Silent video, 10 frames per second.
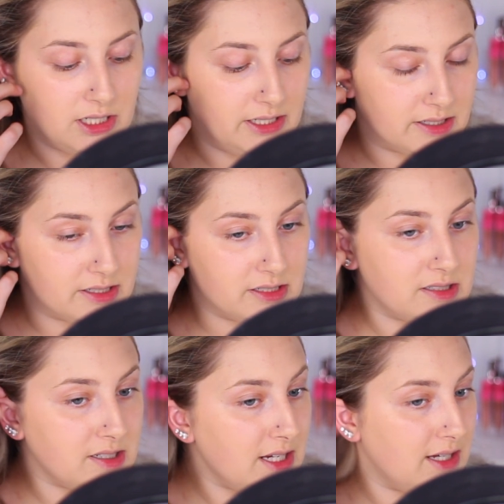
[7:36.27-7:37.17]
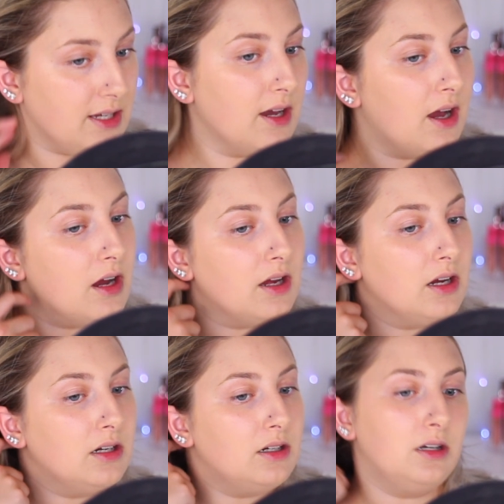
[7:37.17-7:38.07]
and see
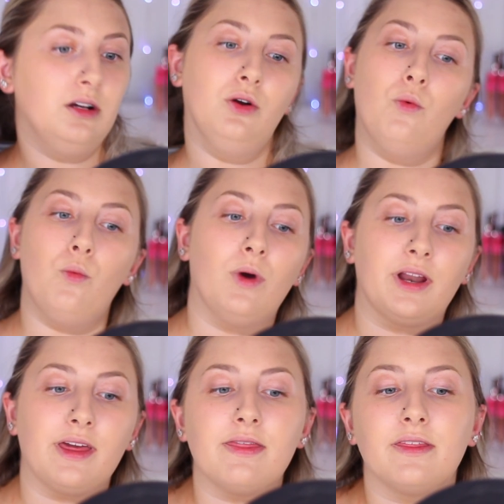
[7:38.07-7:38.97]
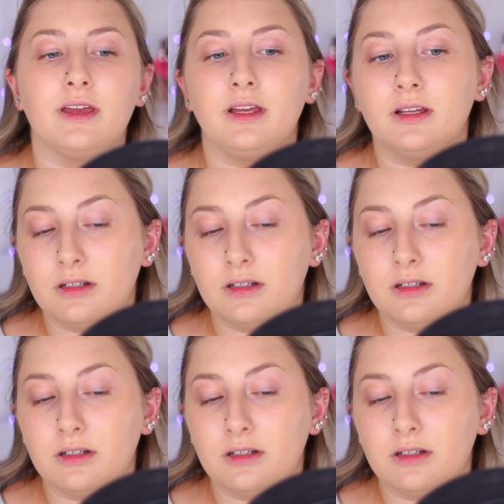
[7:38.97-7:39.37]
what I think.